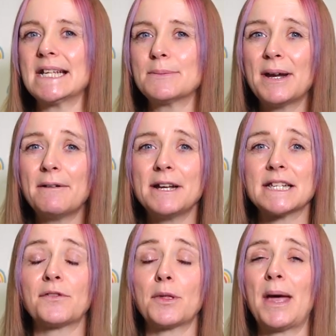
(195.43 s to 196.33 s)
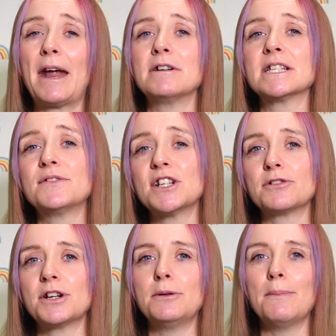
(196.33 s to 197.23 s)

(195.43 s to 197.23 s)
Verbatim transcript: experience for the parents of children who